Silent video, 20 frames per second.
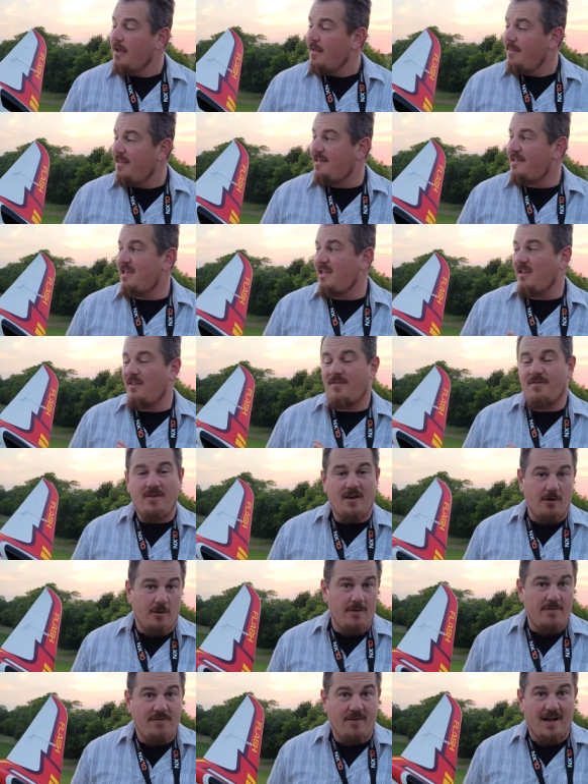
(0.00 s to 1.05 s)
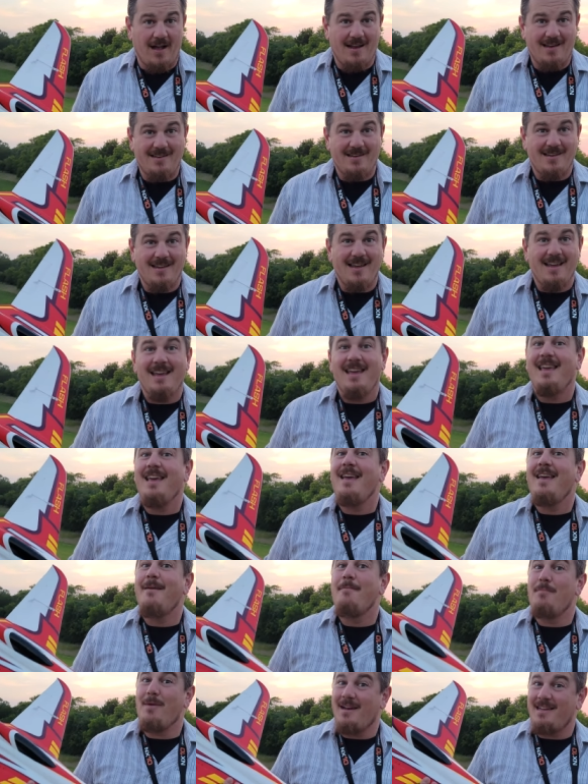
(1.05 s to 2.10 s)
This thing is very fun
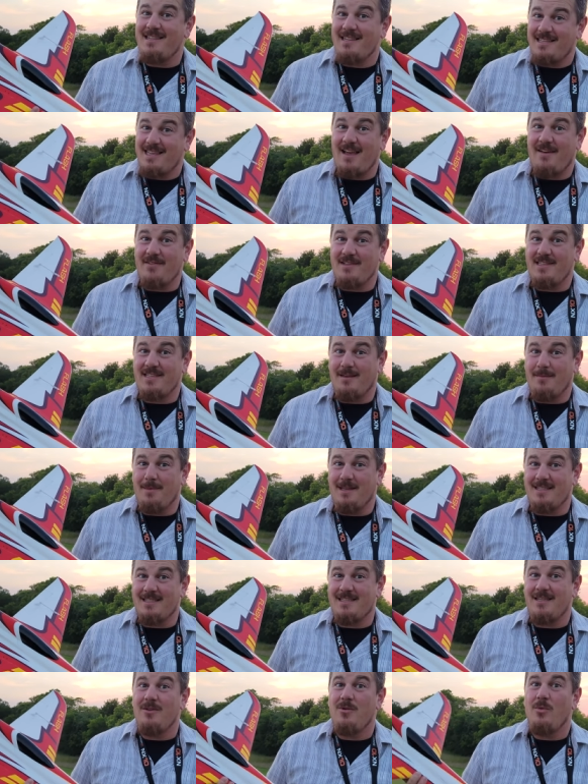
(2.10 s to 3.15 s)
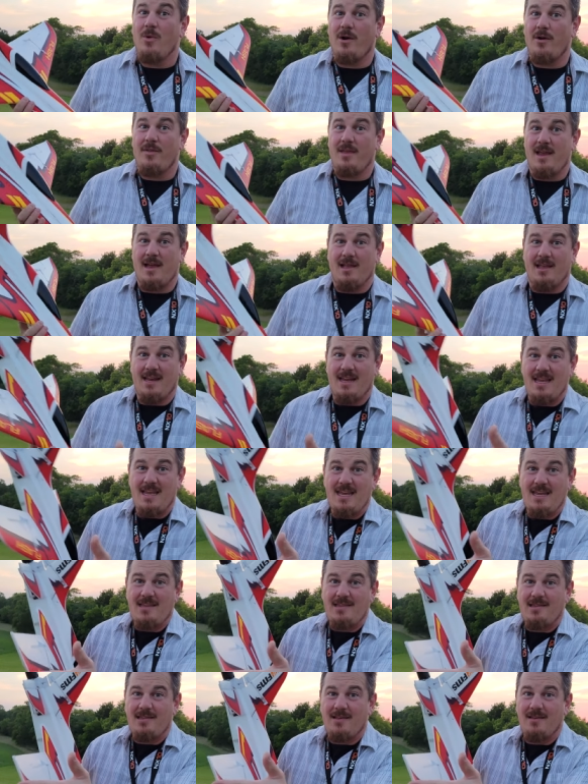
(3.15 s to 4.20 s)
but it does have its limits. Where are the
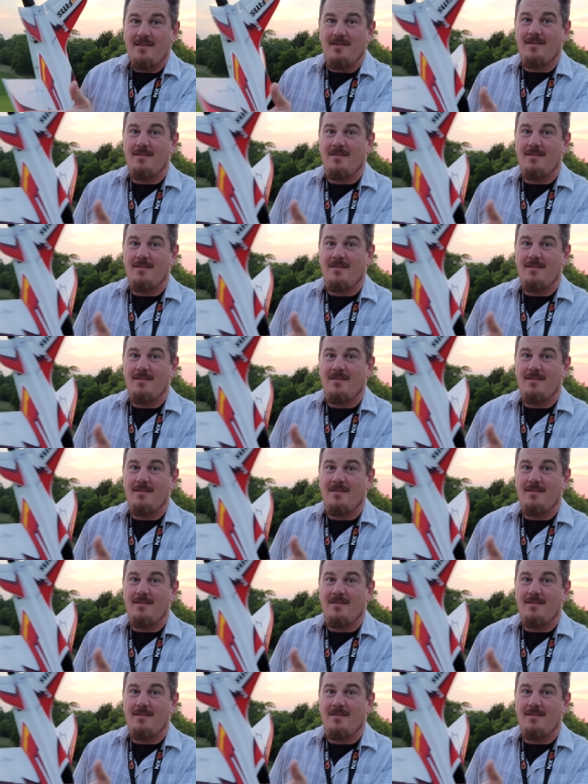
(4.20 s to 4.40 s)
LEDs?